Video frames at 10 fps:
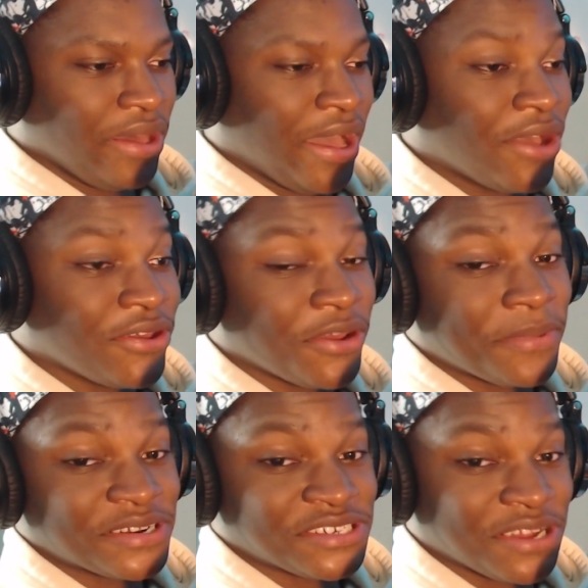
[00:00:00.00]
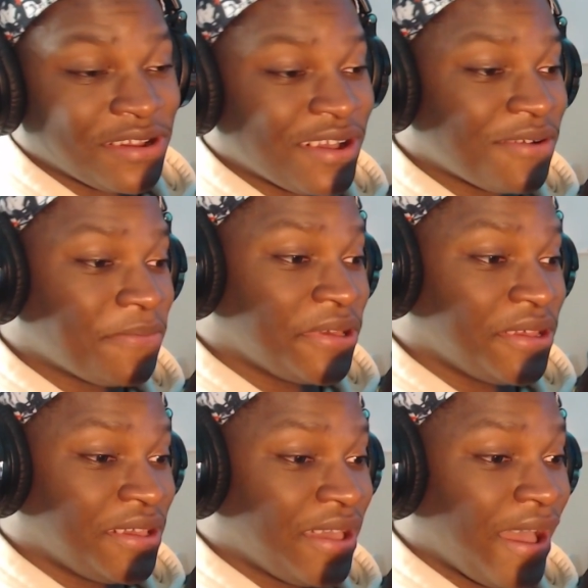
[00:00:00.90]
I don't know about y'all, but
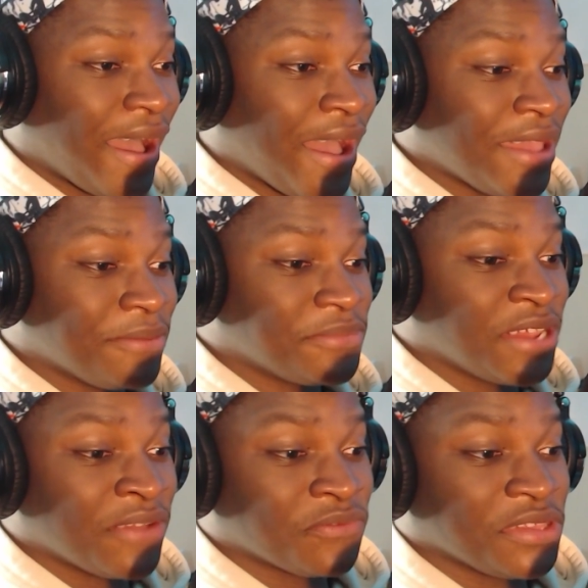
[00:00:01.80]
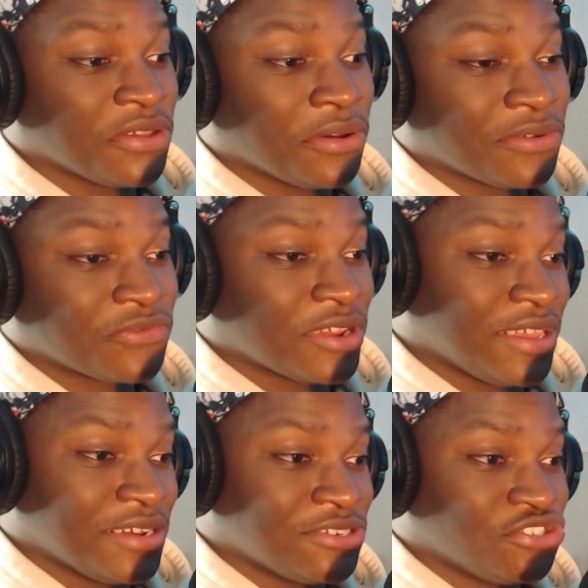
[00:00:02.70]
I am definitely gonna
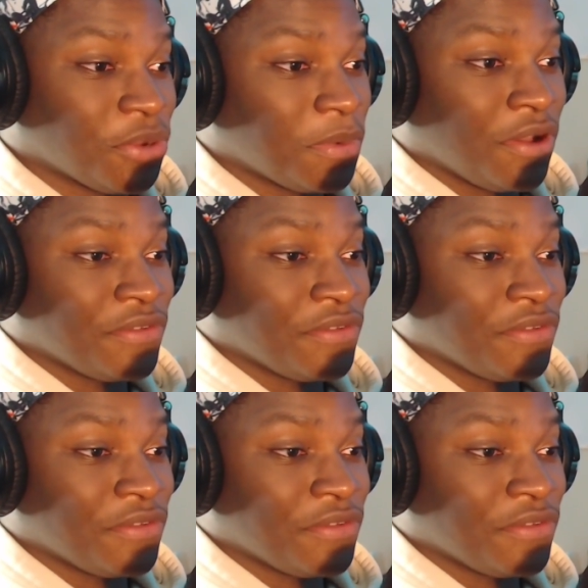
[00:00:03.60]
freaking jump off.